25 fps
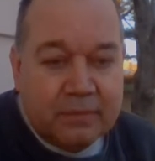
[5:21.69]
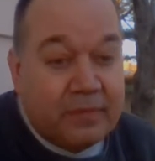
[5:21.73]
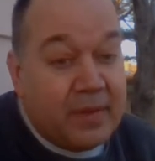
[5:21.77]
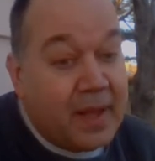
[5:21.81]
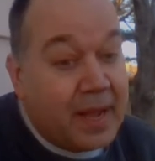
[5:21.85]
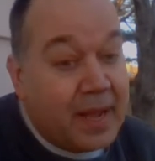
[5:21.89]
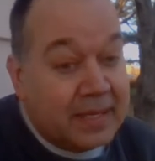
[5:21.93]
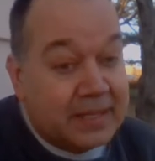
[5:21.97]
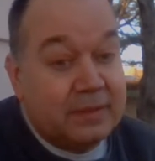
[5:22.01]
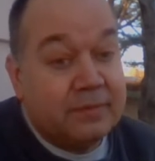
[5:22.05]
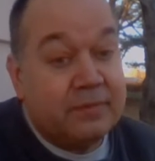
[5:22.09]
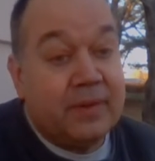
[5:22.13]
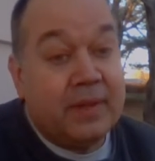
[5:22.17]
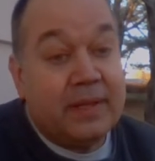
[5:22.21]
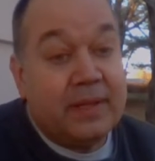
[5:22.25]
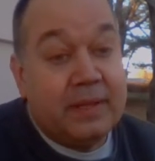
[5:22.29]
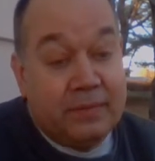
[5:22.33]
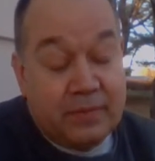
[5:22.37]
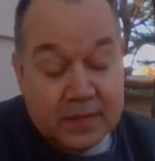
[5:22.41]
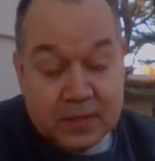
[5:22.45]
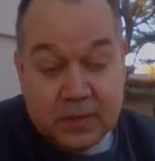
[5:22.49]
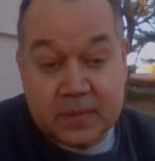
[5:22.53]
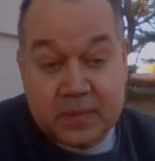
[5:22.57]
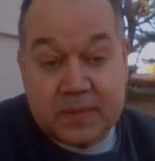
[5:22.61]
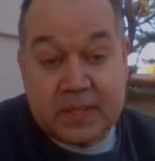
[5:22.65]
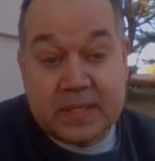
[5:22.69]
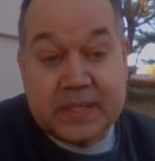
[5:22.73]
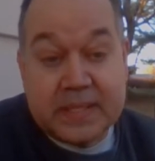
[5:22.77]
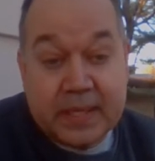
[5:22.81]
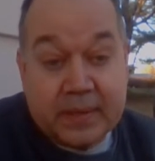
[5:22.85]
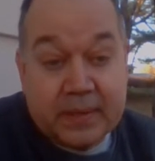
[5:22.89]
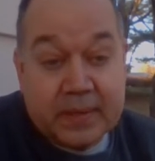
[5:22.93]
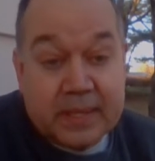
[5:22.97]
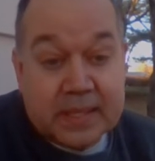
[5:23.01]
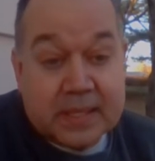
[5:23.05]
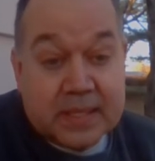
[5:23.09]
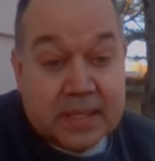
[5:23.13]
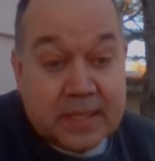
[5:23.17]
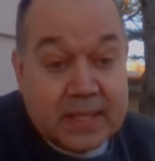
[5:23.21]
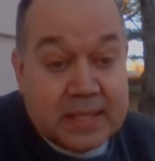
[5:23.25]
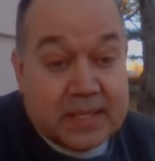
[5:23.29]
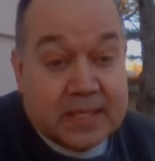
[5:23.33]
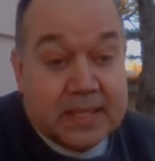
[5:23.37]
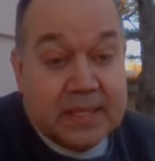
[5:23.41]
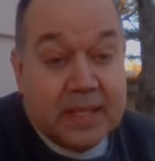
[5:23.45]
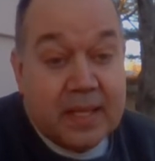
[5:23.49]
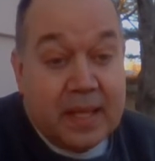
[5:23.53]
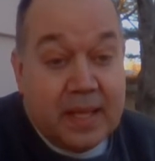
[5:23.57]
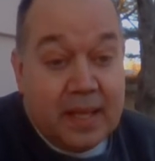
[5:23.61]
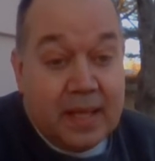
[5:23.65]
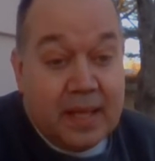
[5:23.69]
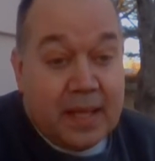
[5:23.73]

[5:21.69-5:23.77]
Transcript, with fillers: In fact, if, if this was a serious list,